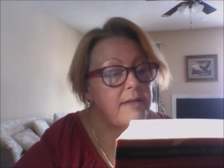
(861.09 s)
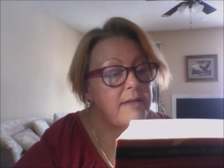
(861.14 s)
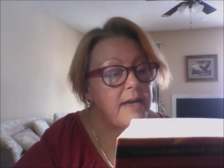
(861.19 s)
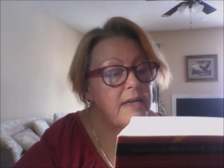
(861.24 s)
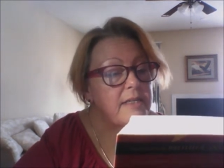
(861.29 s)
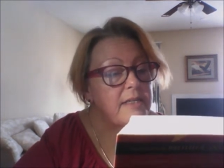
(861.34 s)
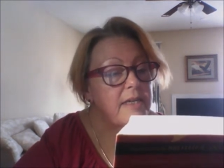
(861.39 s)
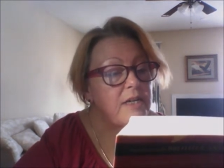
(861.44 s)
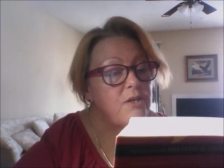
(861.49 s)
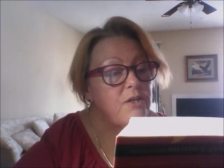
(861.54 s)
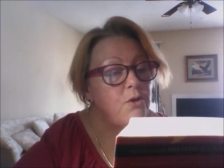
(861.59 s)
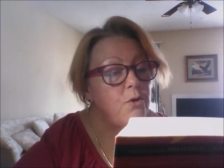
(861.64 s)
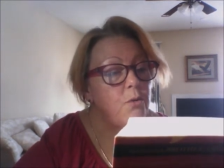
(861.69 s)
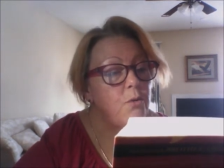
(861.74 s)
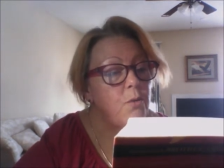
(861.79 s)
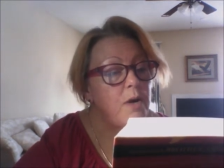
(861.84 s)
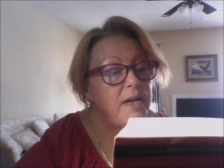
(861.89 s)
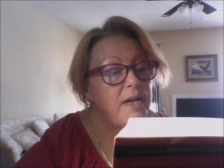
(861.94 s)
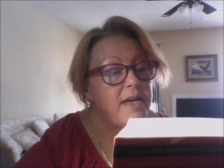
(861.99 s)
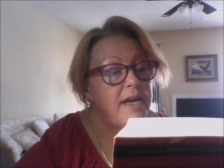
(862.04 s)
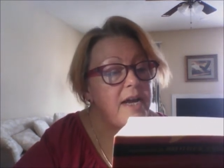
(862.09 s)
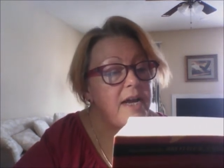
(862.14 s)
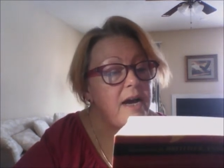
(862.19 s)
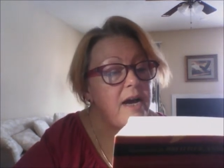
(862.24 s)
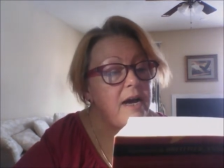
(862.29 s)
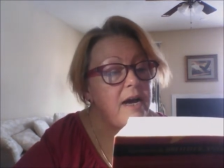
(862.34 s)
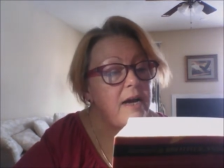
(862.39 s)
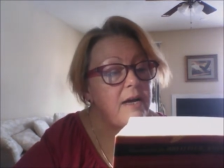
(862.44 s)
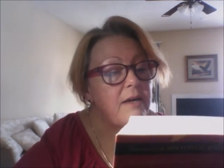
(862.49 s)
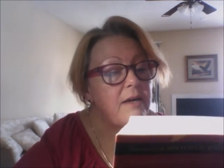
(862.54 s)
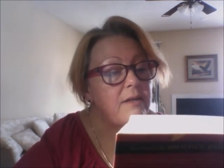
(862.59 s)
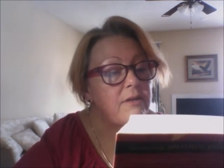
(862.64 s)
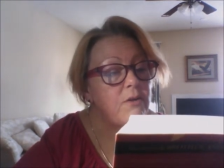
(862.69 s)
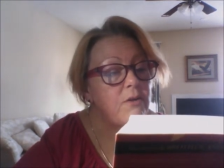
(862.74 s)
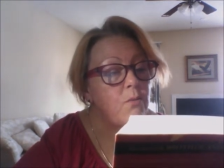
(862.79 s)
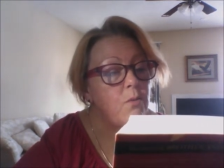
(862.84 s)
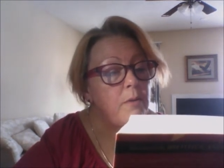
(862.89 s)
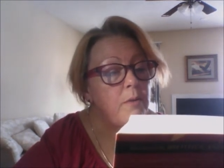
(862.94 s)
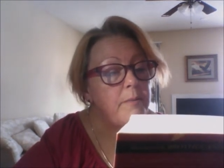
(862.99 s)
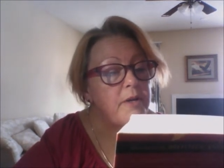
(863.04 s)
There's a new one here,
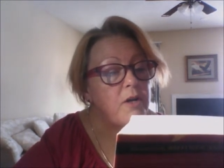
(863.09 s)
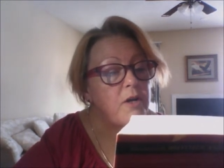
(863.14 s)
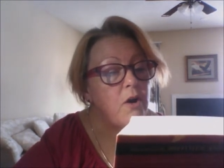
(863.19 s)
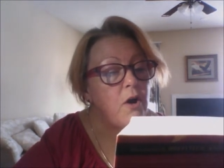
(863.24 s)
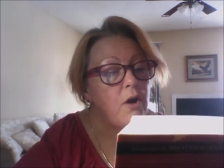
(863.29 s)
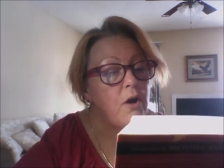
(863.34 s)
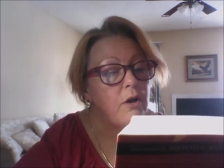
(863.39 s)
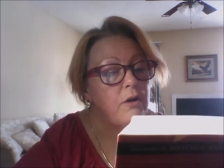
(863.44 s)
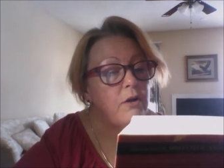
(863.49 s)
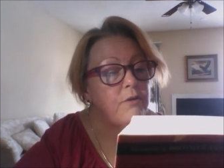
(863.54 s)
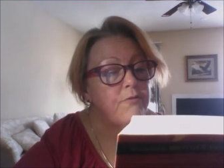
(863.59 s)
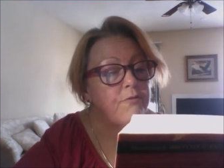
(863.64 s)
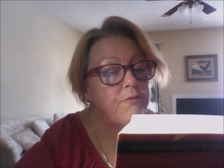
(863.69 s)
the woman called.